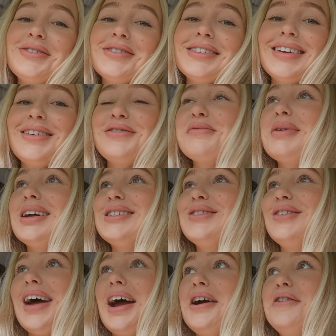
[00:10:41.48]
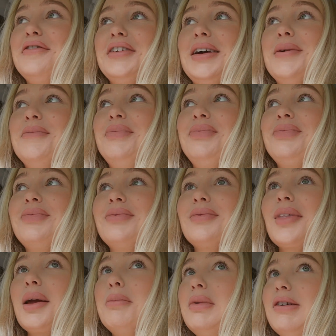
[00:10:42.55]
wasn't even much of a Harry fan
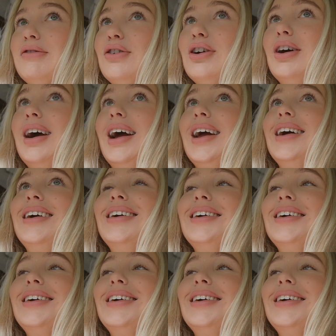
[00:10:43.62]
before I